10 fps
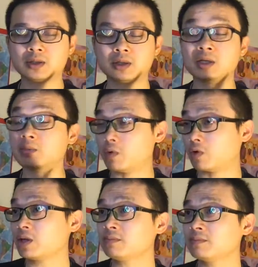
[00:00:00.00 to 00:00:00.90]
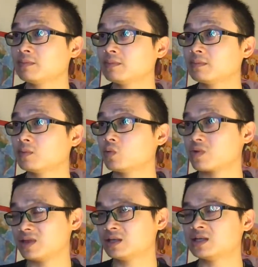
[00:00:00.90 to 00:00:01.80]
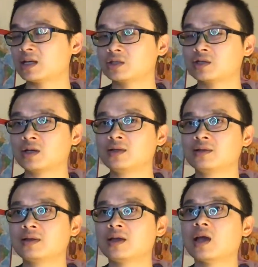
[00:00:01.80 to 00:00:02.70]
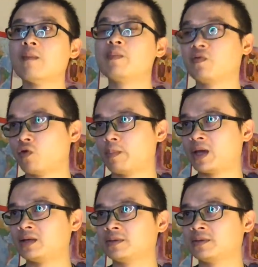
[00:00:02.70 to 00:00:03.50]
in the morning with this exercise and before bed.